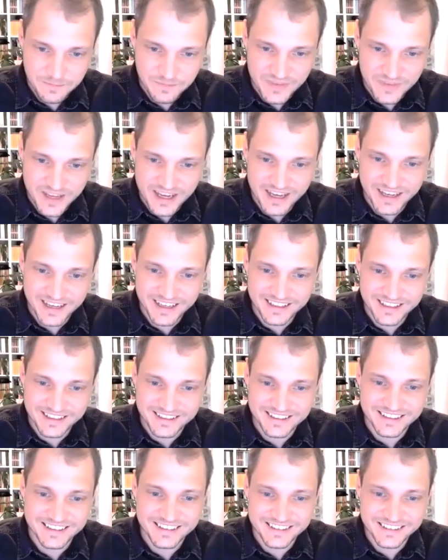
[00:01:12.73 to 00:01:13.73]
And
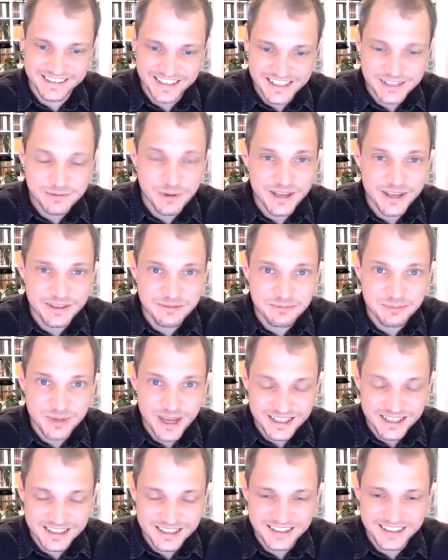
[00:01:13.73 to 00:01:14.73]
that's why the
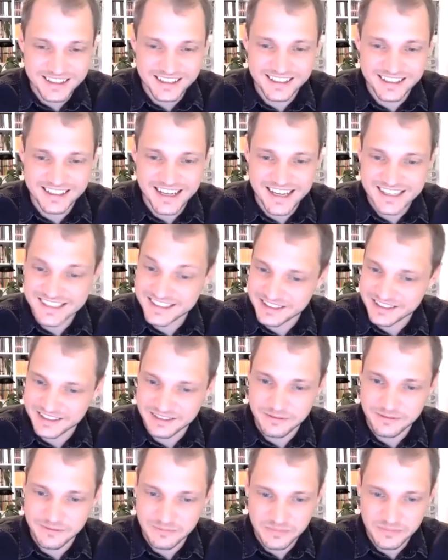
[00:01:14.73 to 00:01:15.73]
panel has the
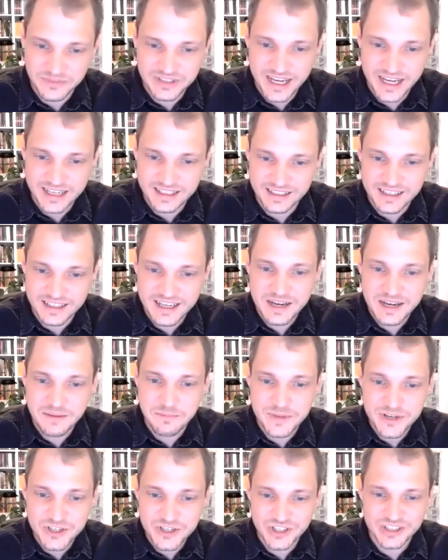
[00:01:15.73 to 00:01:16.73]
title
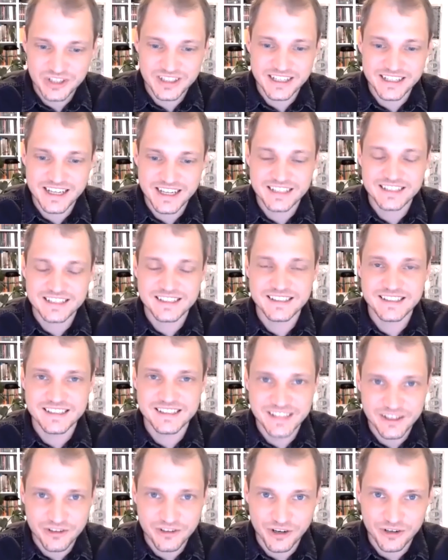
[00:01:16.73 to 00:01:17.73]
Mission Net
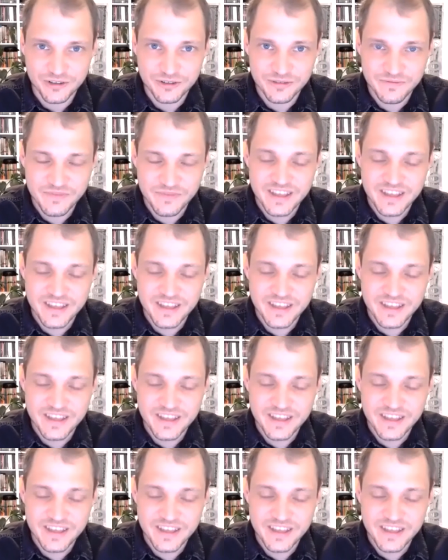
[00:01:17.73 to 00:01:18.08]
Zero.